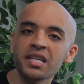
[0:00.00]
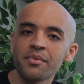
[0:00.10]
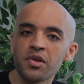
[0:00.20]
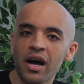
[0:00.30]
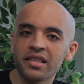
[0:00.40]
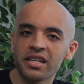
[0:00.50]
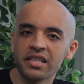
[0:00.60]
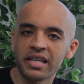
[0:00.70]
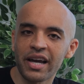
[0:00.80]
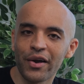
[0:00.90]
time you add an
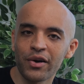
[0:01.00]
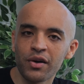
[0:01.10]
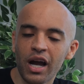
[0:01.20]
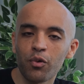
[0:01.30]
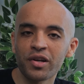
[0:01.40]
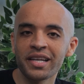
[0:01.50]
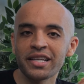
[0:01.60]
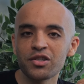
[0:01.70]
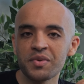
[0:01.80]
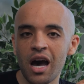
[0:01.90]
indicator, it will need
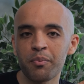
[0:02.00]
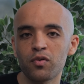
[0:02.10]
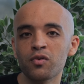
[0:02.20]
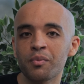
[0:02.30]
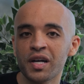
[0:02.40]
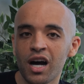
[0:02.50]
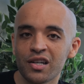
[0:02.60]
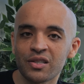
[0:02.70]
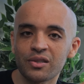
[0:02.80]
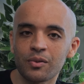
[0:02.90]
to be approved by
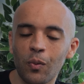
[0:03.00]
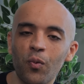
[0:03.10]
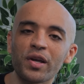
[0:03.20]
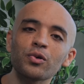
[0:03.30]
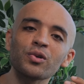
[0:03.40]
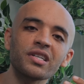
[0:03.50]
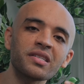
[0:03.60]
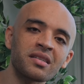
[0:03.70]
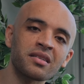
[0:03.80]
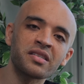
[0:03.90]
us. We do this
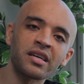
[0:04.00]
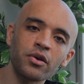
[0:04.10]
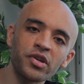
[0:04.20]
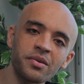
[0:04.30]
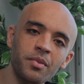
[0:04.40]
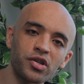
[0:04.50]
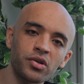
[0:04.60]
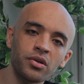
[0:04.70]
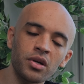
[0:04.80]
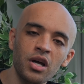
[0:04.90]
as a security
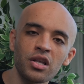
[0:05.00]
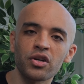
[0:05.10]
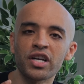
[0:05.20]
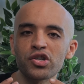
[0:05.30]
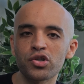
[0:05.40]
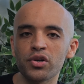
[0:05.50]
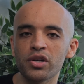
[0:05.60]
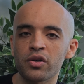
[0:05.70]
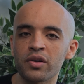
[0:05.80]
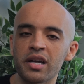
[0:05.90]
measure to ensure
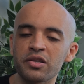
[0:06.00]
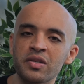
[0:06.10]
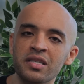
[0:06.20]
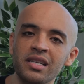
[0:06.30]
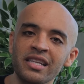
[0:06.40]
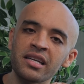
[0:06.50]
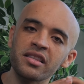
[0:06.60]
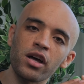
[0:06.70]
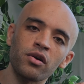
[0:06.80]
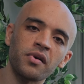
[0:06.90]
you don't get to see leaked
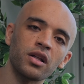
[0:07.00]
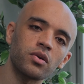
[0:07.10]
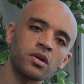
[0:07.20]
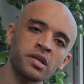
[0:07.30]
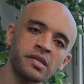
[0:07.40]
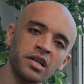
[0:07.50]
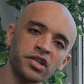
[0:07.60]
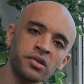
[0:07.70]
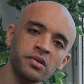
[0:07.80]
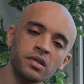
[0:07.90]
data of other
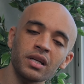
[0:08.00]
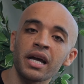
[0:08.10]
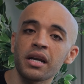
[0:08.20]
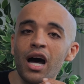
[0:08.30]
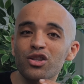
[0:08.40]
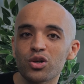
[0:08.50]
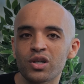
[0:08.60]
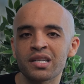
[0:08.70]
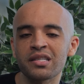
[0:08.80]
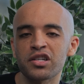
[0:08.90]
organizations, and other
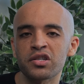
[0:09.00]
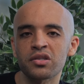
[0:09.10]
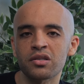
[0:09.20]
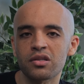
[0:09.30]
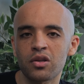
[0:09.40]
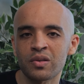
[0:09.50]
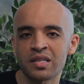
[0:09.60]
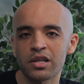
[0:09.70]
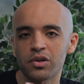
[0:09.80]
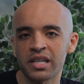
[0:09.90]
organizations don't
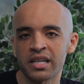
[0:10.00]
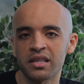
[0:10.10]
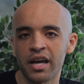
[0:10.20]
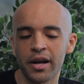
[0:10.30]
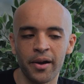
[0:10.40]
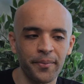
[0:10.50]
see your leaked data.